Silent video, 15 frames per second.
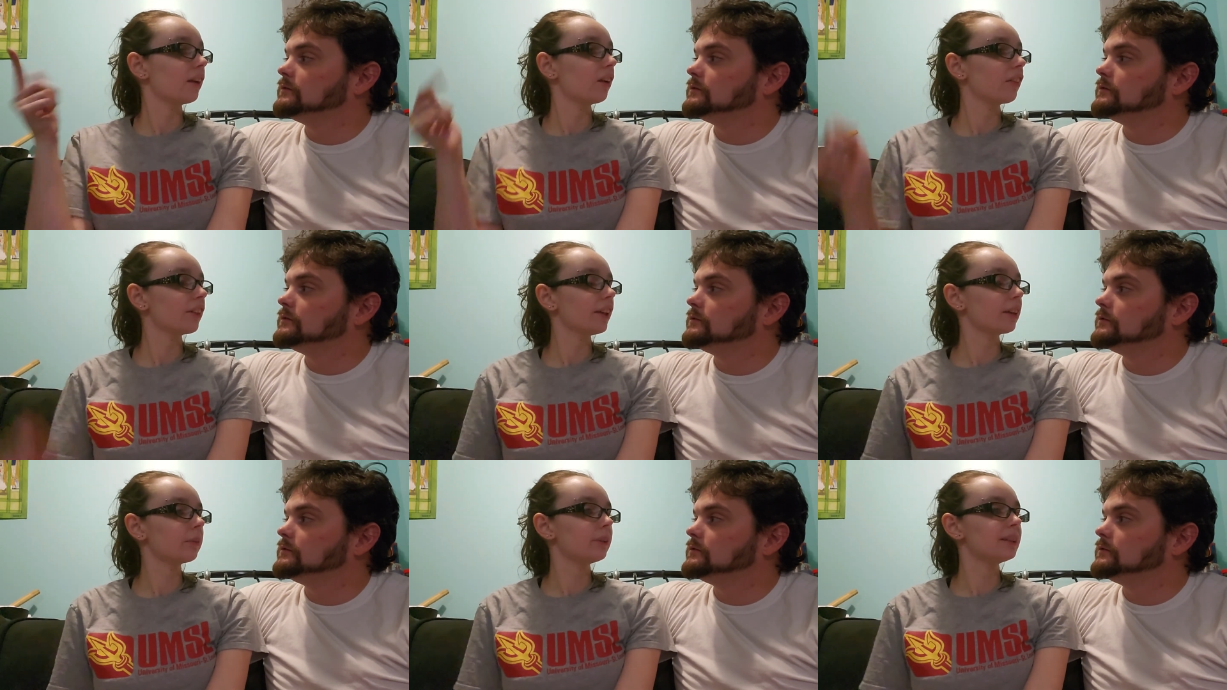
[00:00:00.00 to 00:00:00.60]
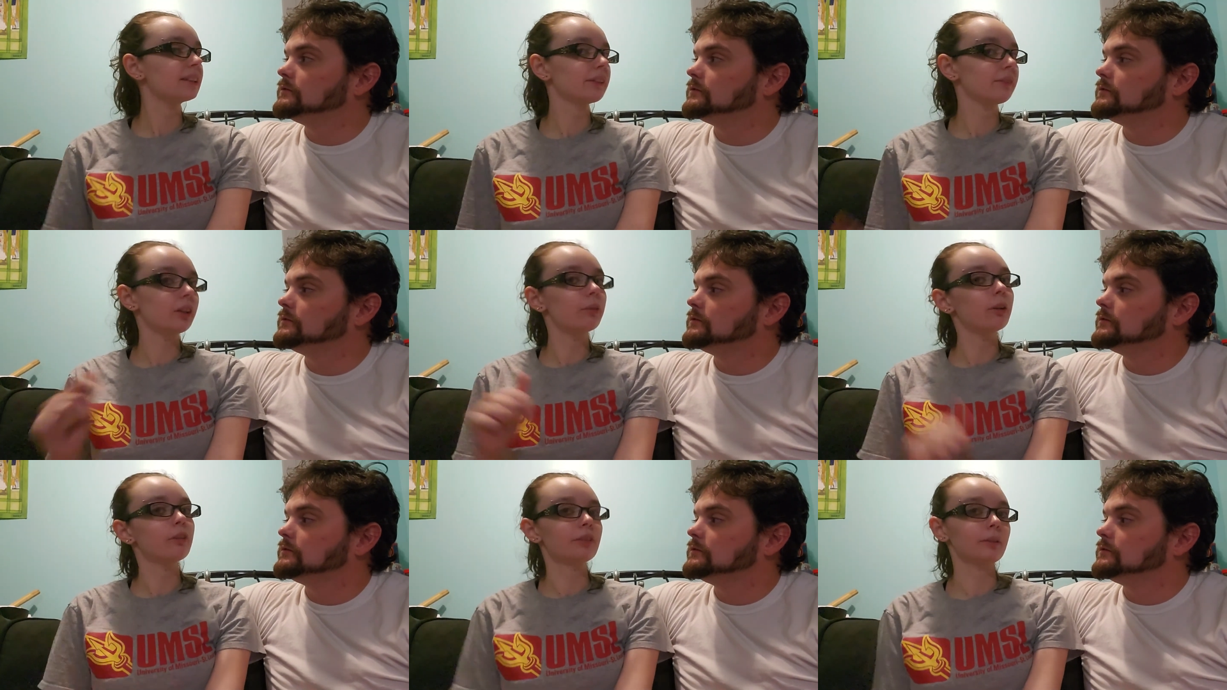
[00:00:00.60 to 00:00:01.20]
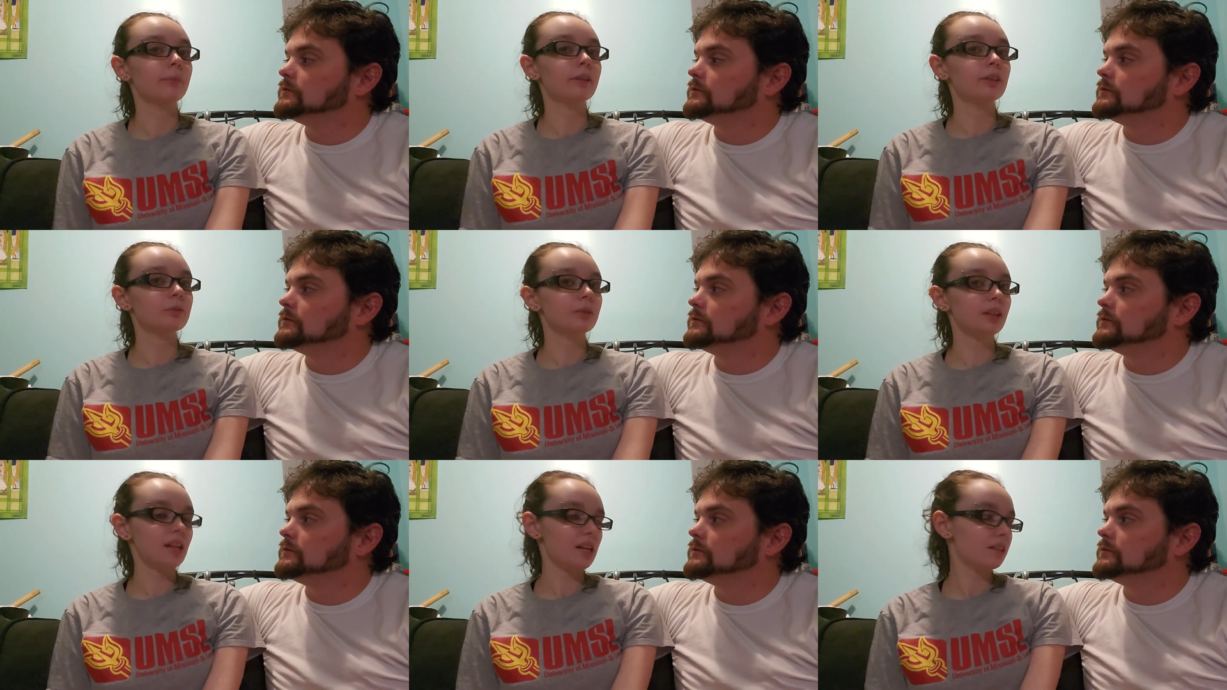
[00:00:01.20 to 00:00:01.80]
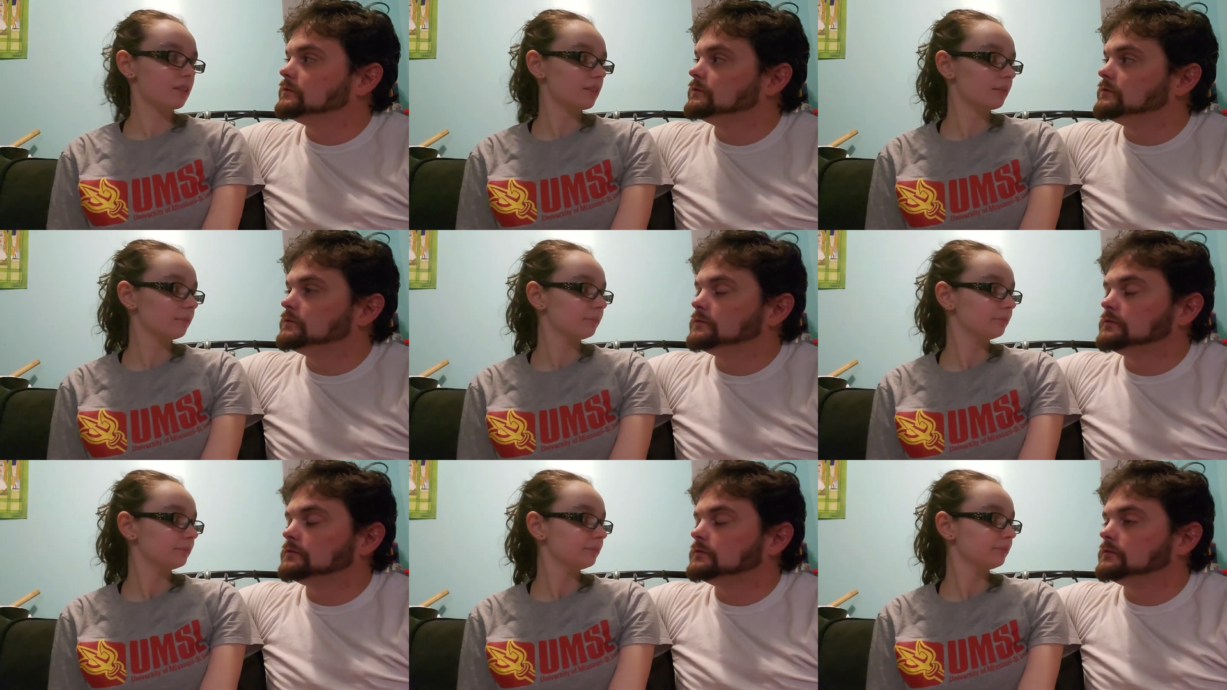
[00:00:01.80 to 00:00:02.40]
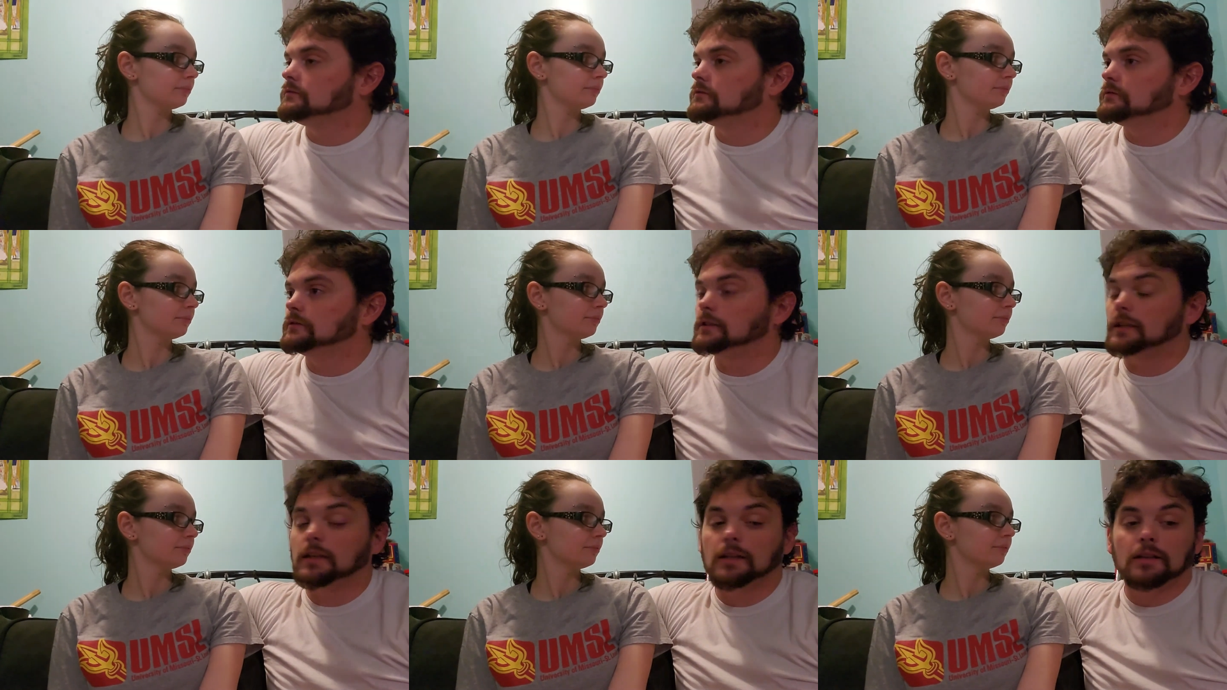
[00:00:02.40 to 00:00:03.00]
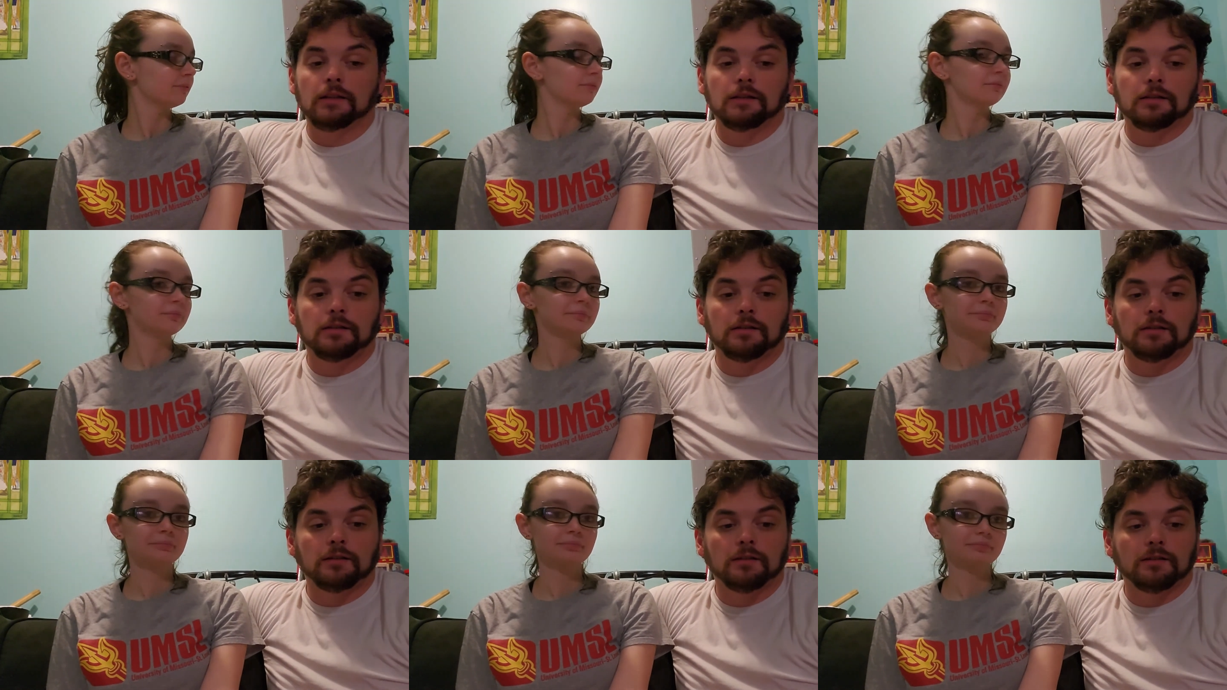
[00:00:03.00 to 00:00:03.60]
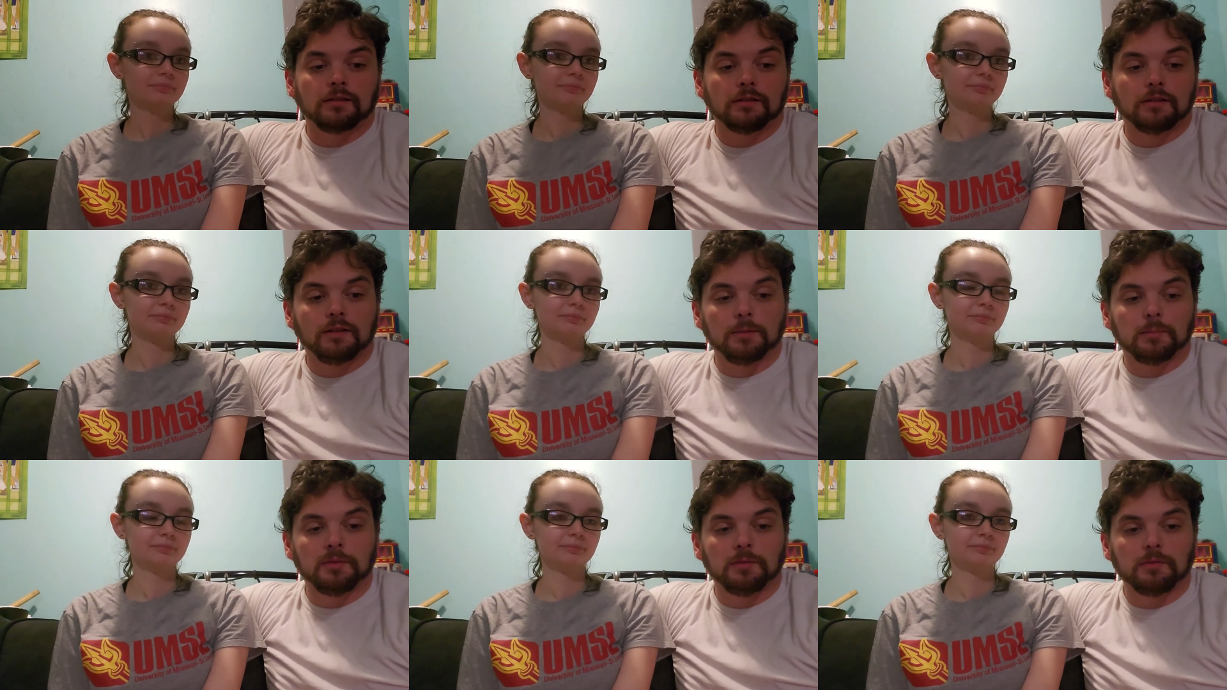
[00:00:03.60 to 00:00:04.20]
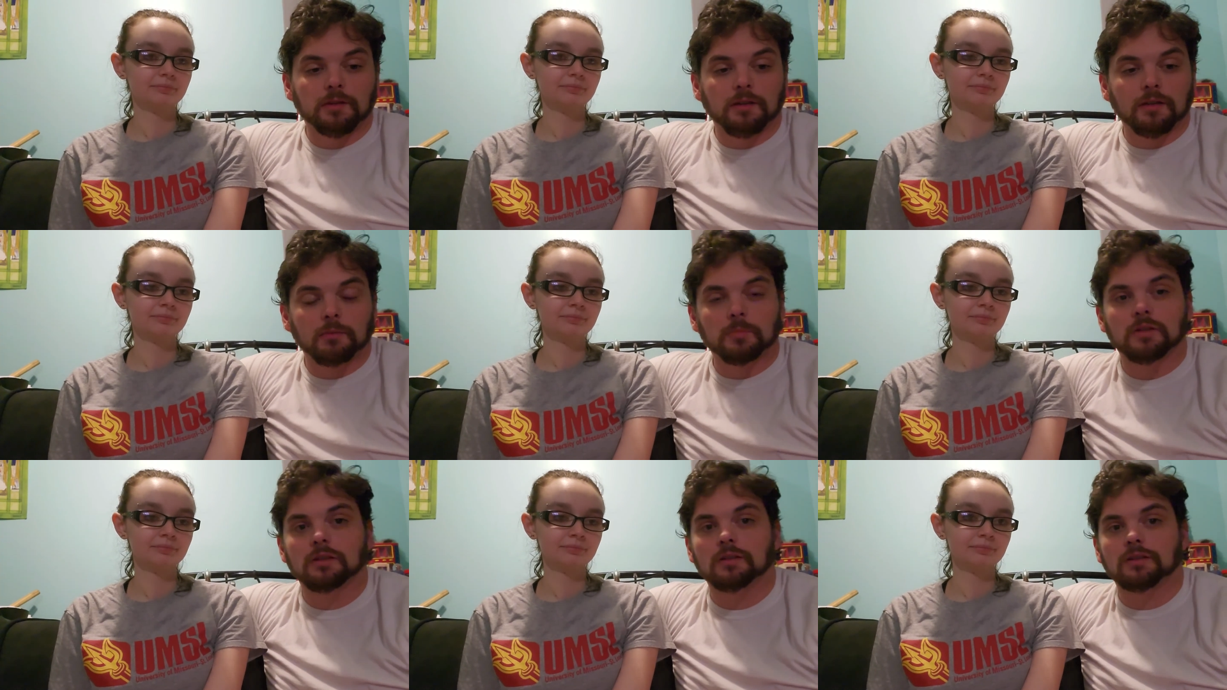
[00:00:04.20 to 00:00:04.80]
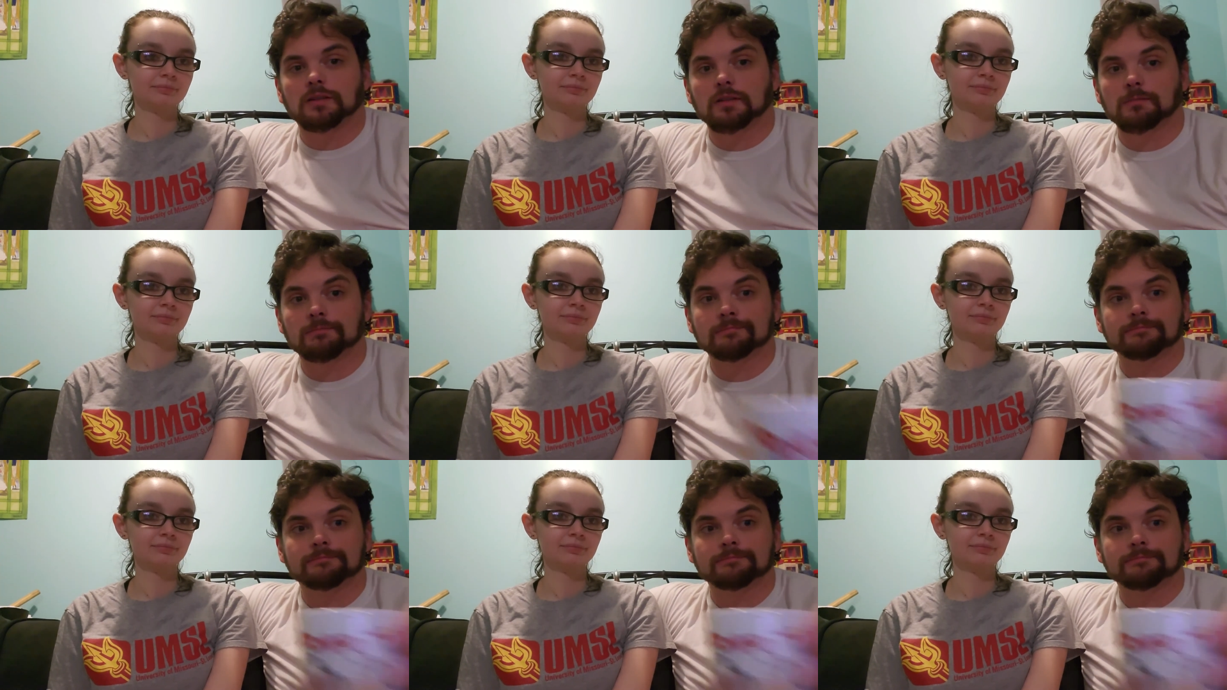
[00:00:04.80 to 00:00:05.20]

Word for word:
Speaker 1: all the other ones, even though we filmed this one last.
Speaker 2: Yeah, they're gonna see me without my tea.